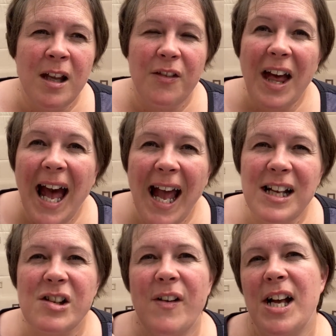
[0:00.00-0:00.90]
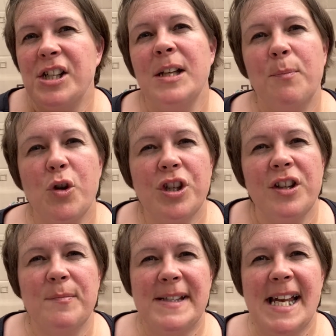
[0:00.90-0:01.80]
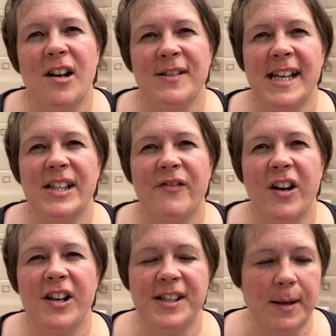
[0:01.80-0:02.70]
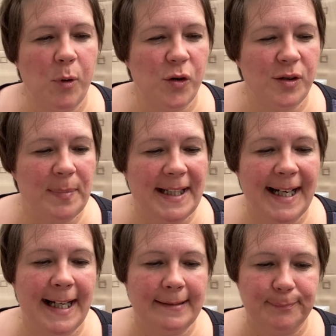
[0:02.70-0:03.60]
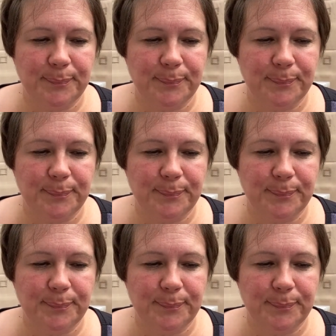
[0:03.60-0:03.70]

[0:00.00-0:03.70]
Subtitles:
act of actually pushing themselves as far as they possibly can.